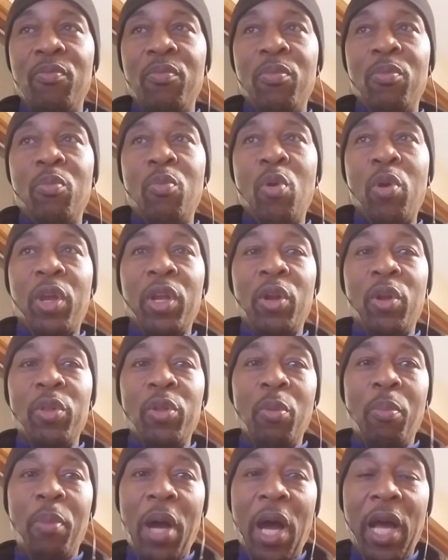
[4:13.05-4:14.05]
working on
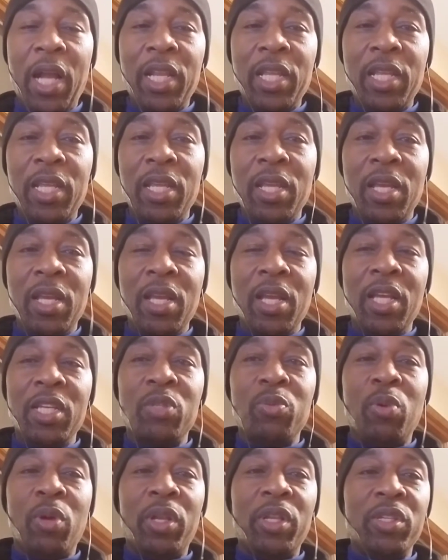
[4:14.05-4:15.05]
their body as
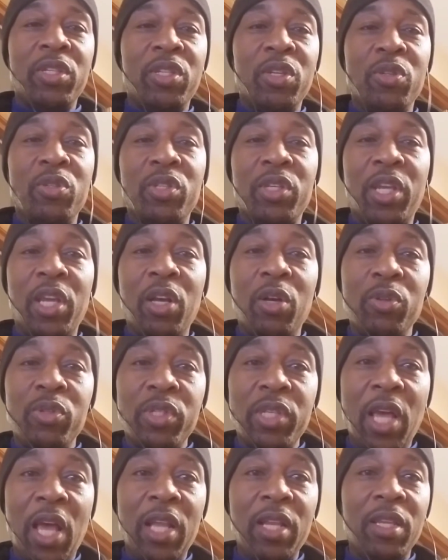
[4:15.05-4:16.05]
well as their skill
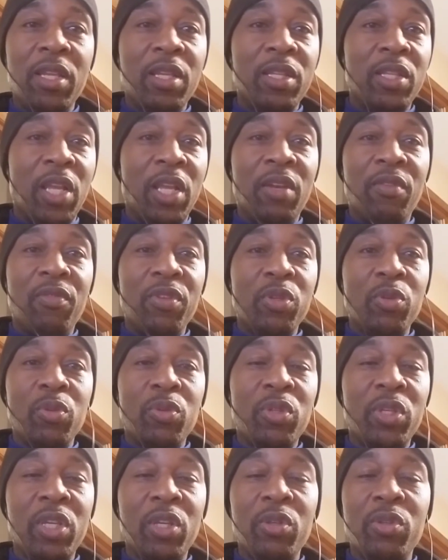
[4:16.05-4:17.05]
set, the individual
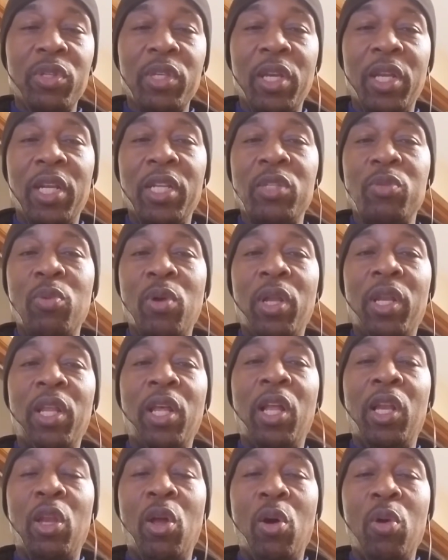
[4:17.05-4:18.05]
skill set as well,
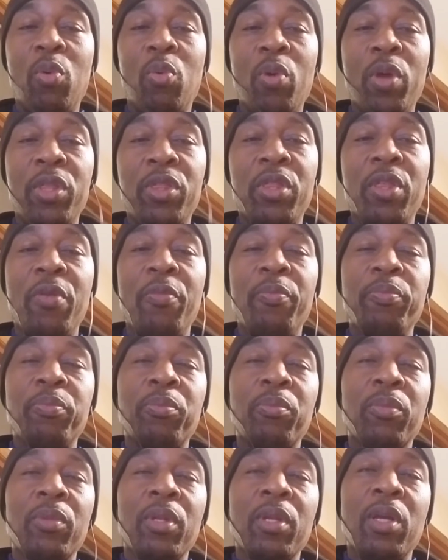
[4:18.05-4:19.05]
along with
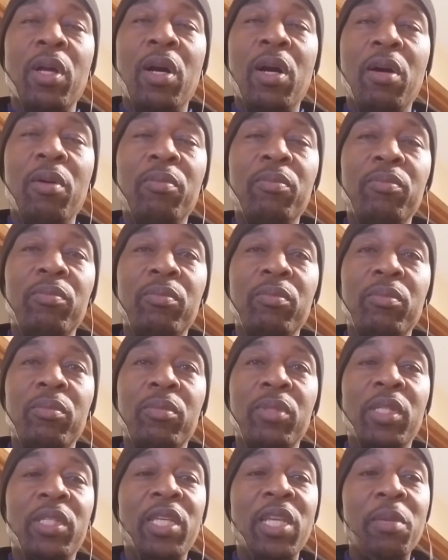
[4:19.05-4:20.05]

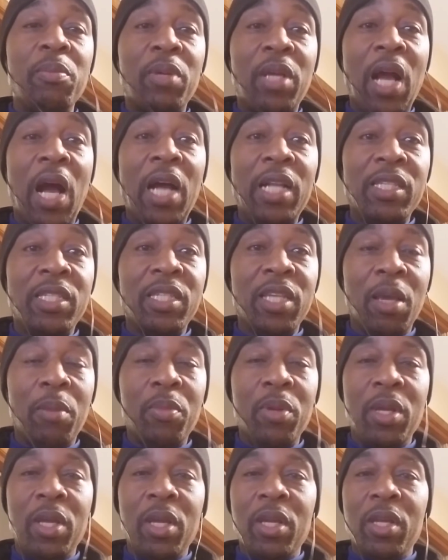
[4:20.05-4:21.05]
the team concept
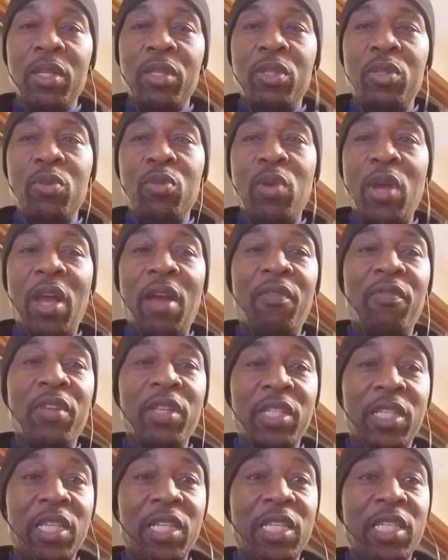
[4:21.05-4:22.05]
to have a
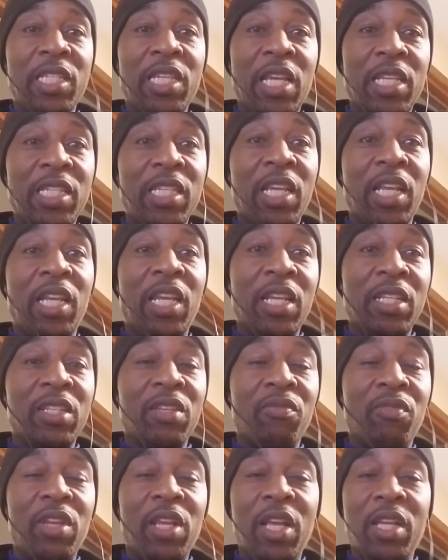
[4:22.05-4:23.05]
success
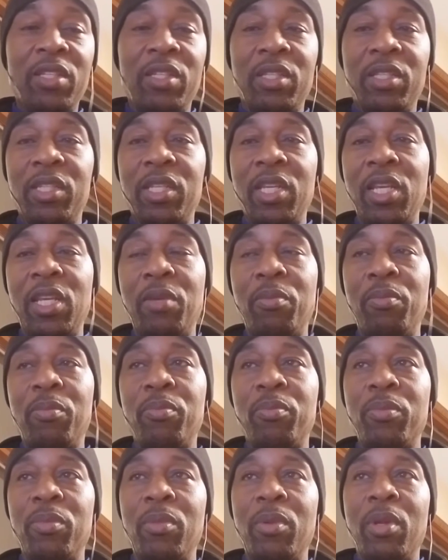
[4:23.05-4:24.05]
collectively as a team.
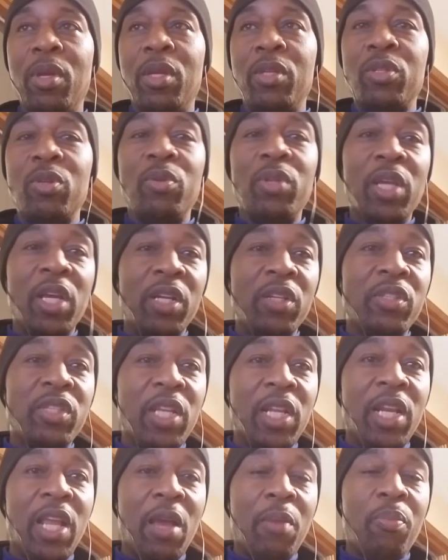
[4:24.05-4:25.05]
So they
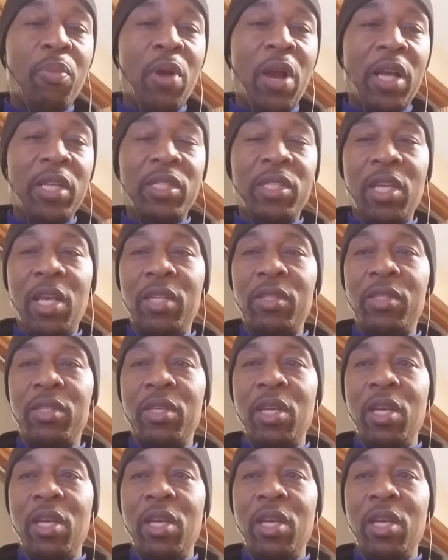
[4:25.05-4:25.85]
understand that process